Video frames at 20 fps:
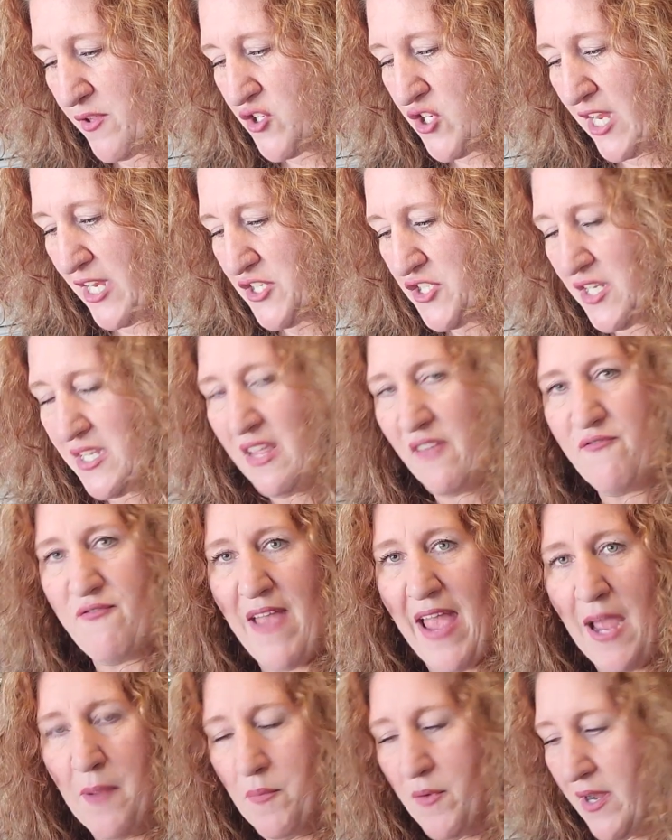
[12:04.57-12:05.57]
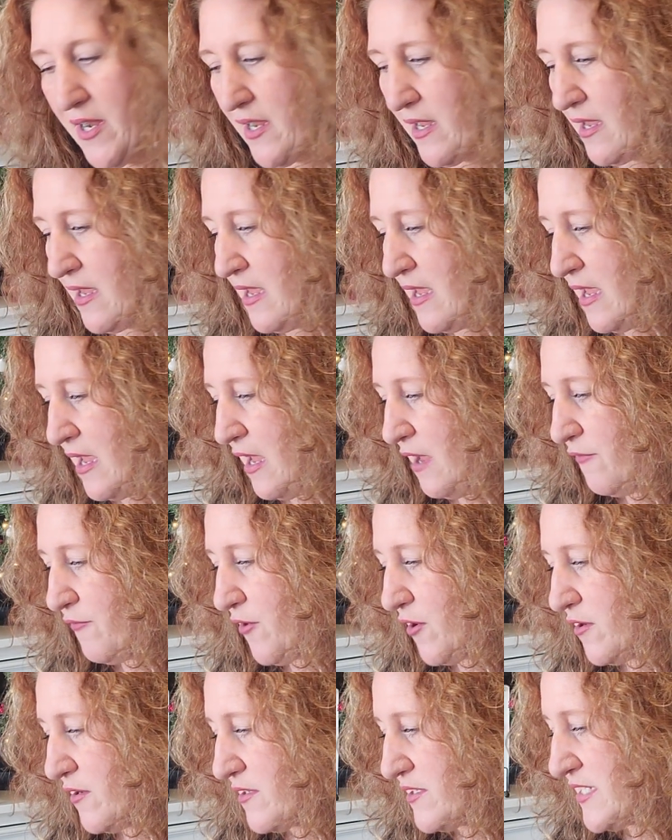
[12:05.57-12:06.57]
was changing the fabric
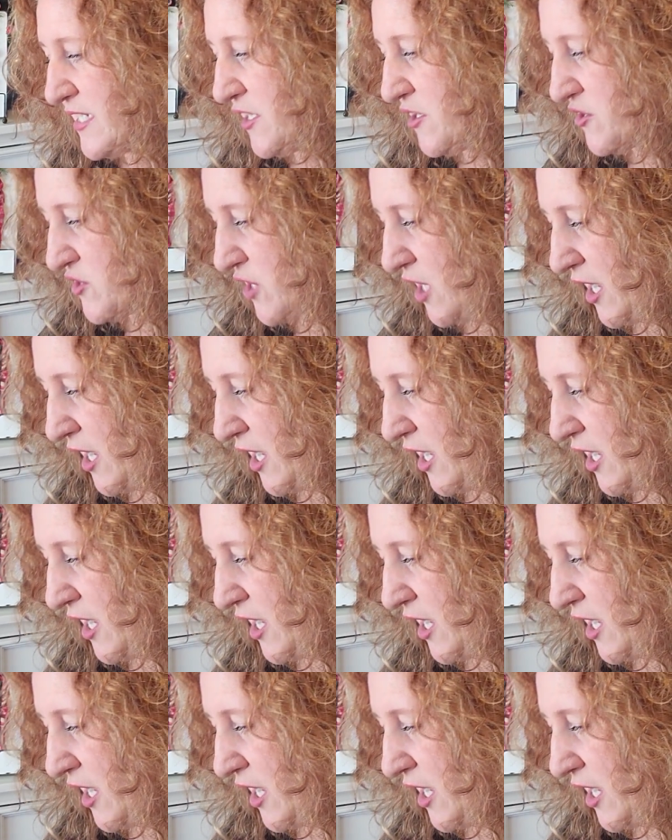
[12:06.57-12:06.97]
for Dear